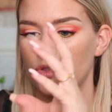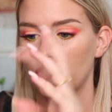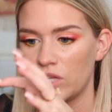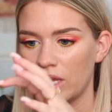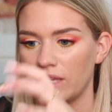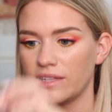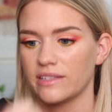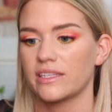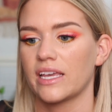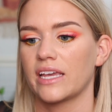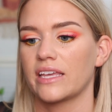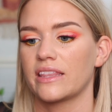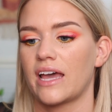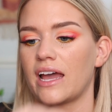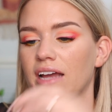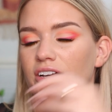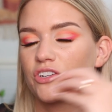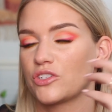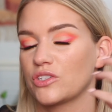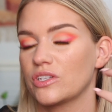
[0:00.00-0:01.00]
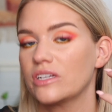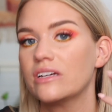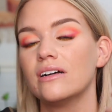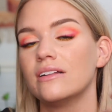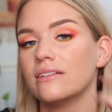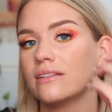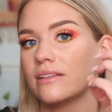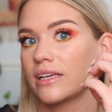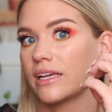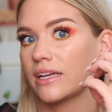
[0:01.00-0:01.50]
tints like that just
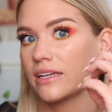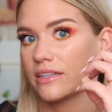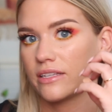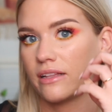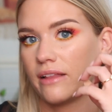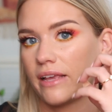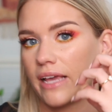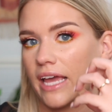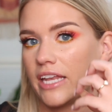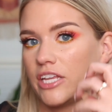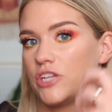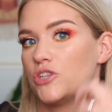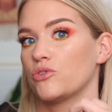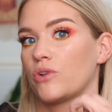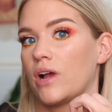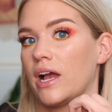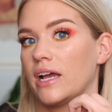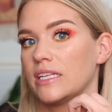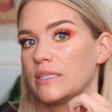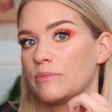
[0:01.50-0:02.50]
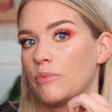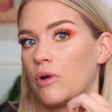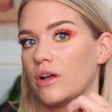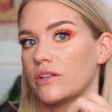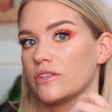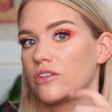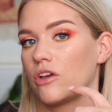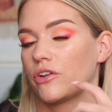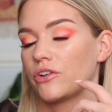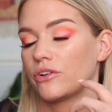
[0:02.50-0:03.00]
cling to like any dry
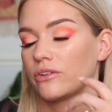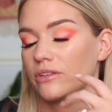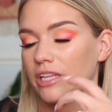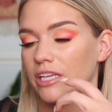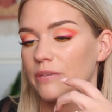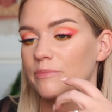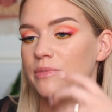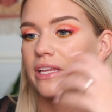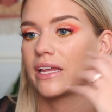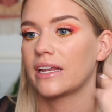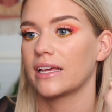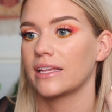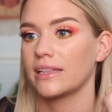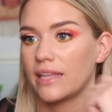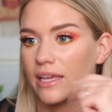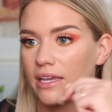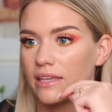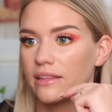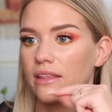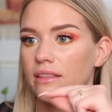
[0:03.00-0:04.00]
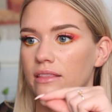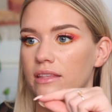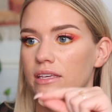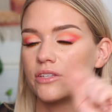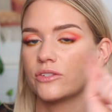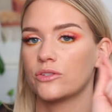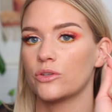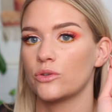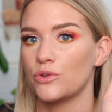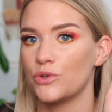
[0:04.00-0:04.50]
spots on your lips, and I like that
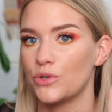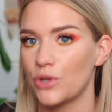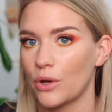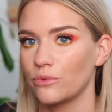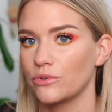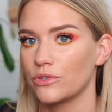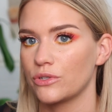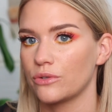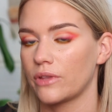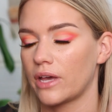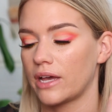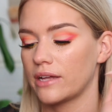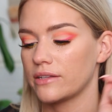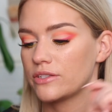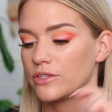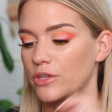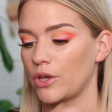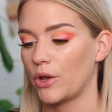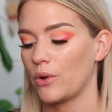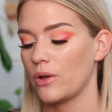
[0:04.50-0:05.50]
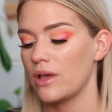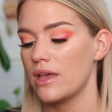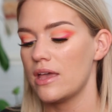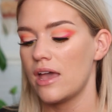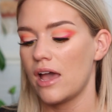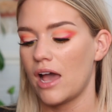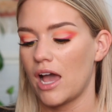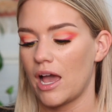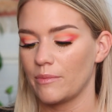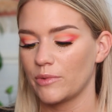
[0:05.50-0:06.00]
these don't do that. So
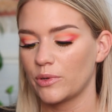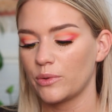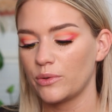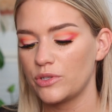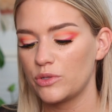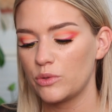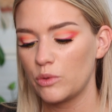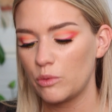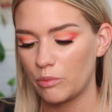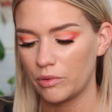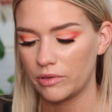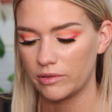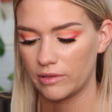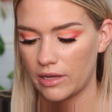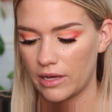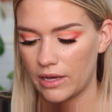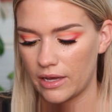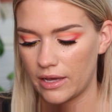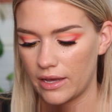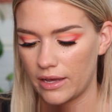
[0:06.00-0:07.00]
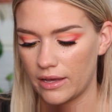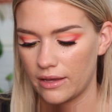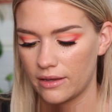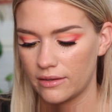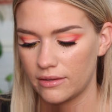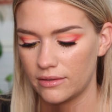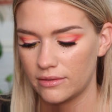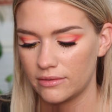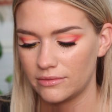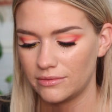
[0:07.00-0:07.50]
I'm going to
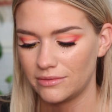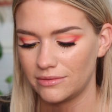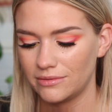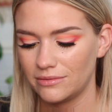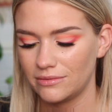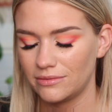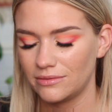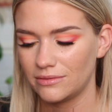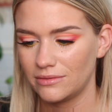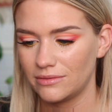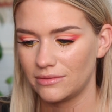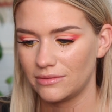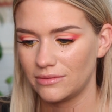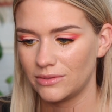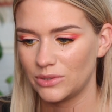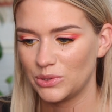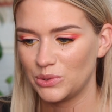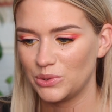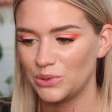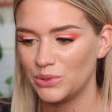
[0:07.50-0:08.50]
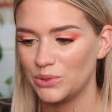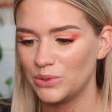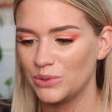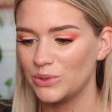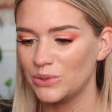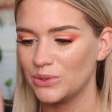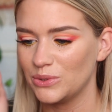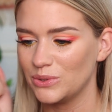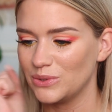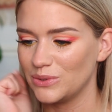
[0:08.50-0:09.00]
apply,
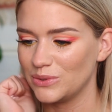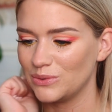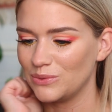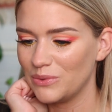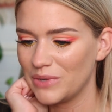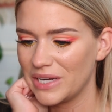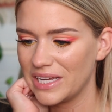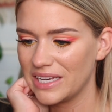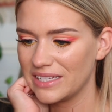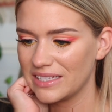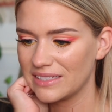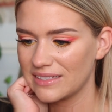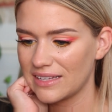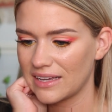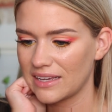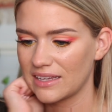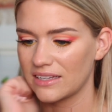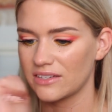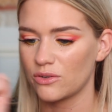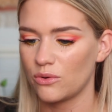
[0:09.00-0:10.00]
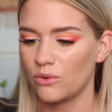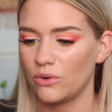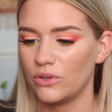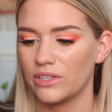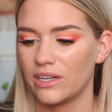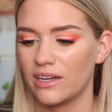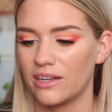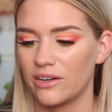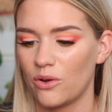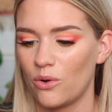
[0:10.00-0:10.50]
ooh, wait a second,
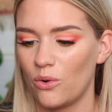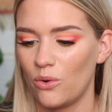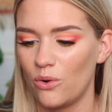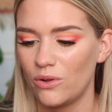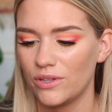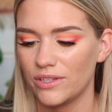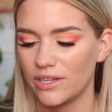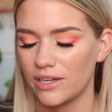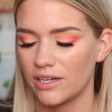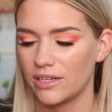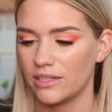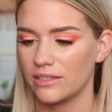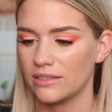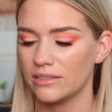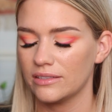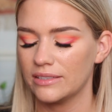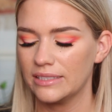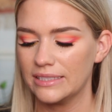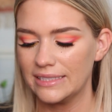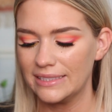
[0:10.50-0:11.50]
hold on, hold on.